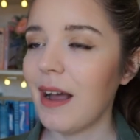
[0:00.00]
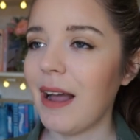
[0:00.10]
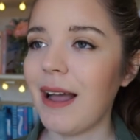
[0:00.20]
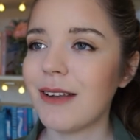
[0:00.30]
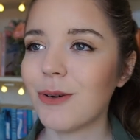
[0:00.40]
I
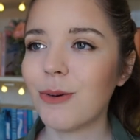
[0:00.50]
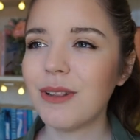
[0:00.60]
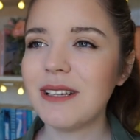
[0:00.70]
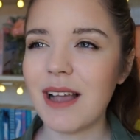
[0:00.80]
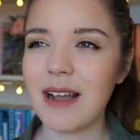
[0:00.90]
had all
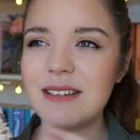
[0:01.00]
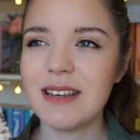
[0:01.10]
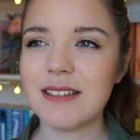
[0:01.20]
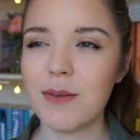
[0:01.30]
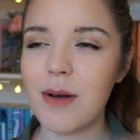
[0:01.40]
these
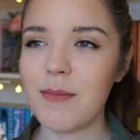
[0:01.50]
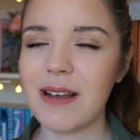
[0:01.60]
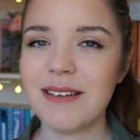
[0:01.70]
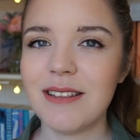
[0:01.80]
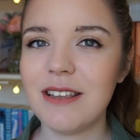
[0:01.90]
ideas in my
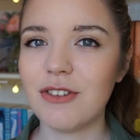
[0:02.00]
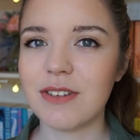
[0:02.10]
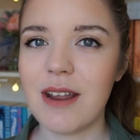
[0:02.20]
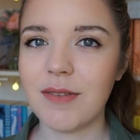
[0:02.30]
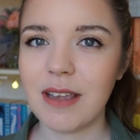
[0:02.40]
mind and they
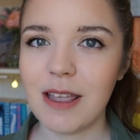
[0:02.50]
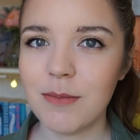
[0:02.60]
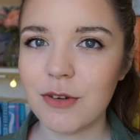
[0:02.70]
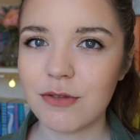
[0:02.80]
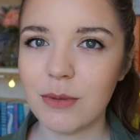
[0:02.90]
just never
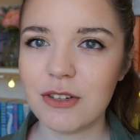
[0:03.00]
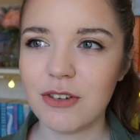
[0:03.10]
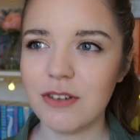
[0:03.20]
came to fruition,